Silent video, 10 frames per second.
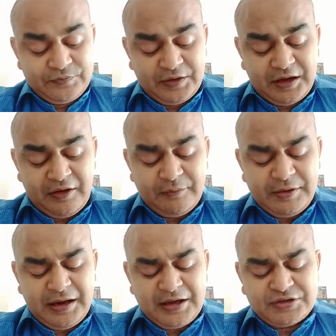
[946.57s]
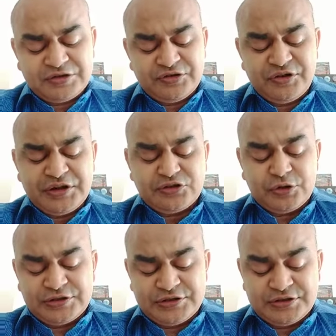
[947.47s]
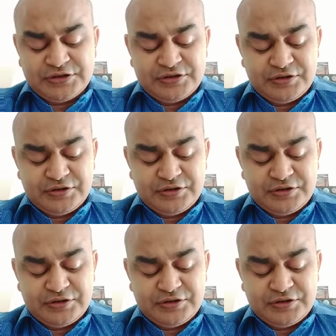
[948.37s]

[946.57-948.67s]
the government has three choices.